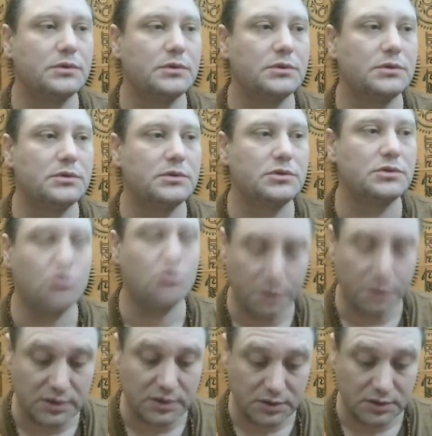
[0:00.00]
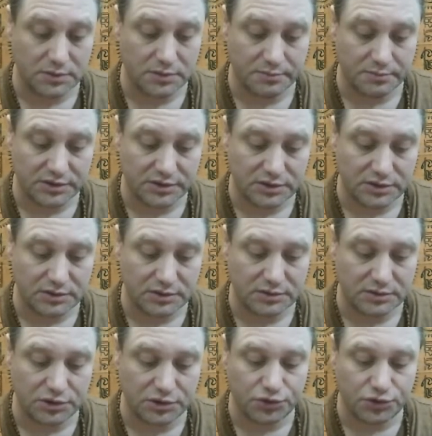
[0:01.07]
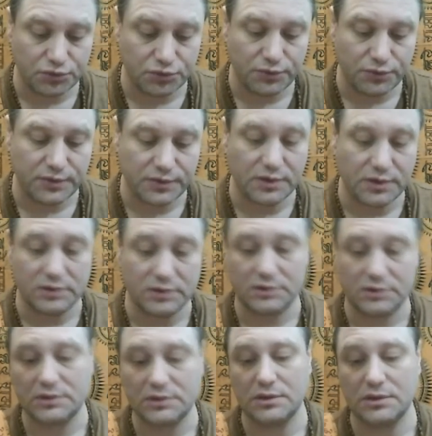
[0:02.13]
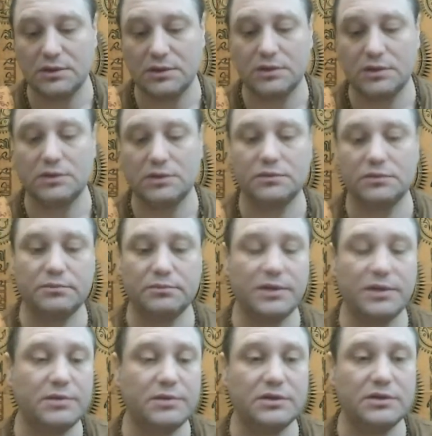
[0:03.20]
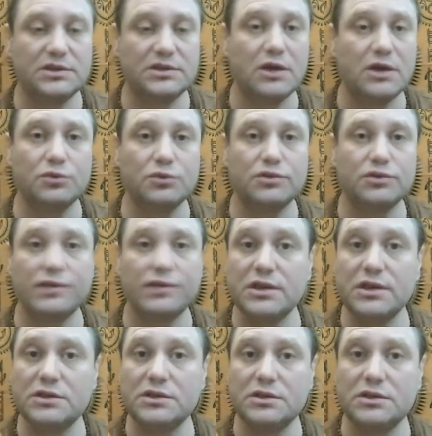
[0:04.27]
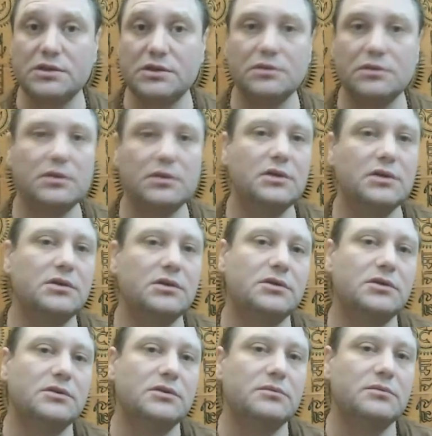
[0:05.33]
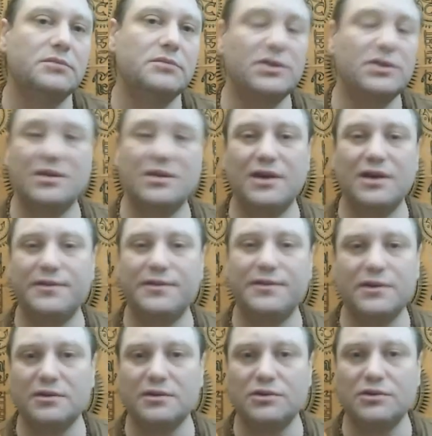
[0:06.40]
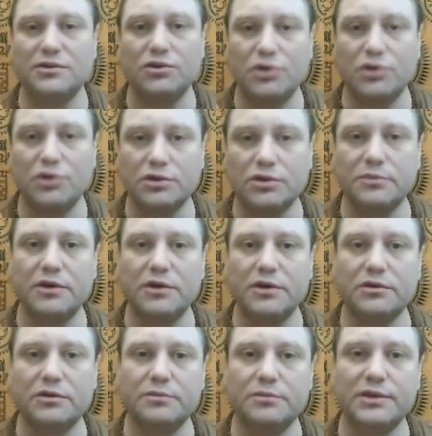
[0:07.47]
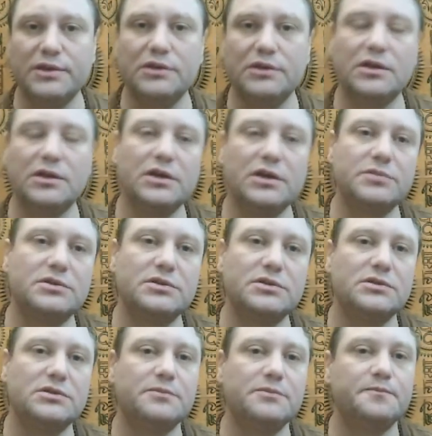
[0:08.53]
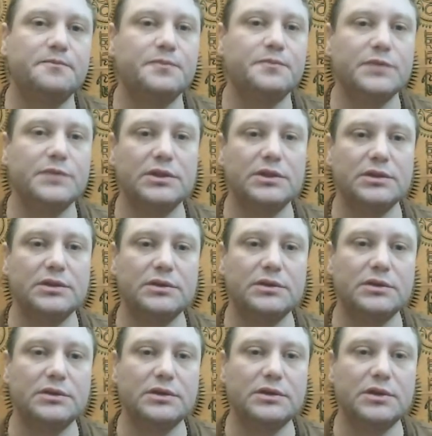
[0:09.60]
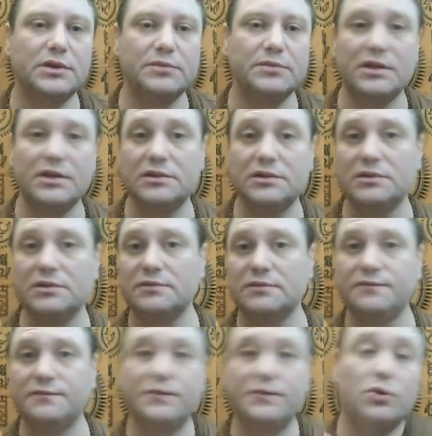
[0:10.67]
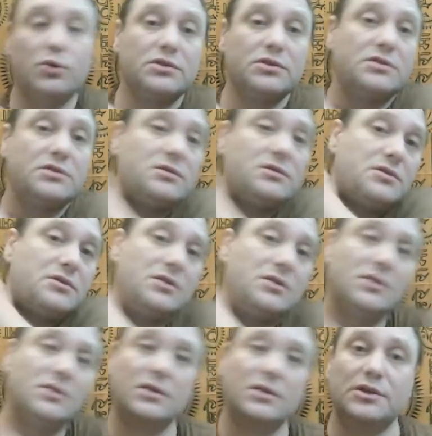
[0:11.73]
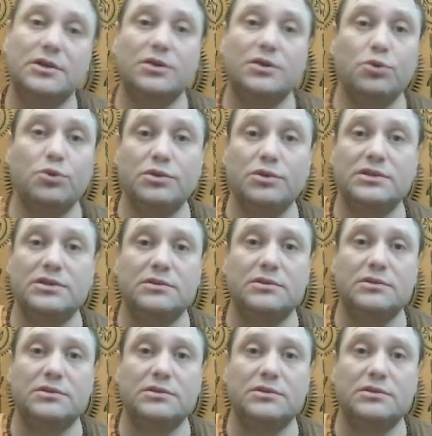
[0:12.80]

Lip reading: So, but the truth is, maybe it sounds crazy, but I think you heard about it many times, and I'm not the first who is